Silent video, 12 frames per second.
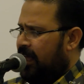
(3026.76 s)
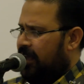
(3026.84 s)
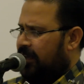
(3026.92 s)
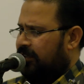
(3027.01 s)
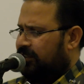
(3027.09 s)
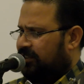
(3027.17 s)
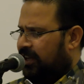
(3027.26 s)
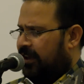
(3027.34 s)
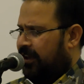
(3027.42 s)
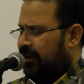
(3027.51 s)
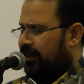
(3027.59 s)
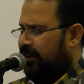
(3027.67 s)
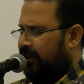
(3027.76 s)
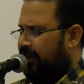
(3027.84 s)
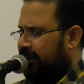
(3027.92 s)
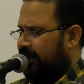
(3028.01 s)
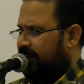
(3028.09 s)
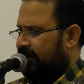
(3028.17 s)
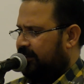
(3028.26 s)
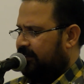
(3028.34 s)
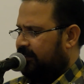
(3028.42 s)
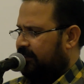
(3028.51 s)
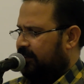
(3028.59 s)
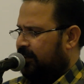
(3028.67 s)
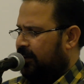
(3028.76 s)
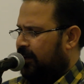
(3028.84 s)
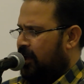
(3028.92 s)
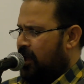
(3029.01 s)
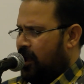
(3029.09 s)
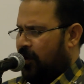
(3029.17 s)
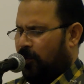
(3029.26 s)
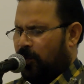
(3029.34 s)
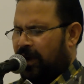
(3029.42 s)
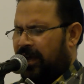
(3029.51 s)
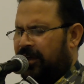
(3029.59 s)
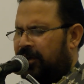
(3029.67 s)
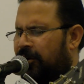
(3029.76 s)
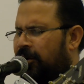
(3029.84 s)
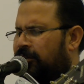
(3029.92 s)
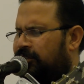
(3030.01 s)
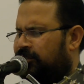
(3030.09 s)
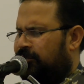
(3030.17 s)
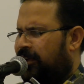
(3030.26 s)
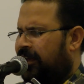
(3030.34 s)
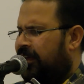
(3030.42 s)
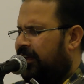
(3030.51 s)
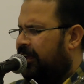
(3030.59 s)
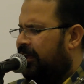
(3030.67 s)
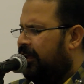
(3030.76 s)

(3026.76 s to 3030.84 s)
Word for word: is sailing, and where your strength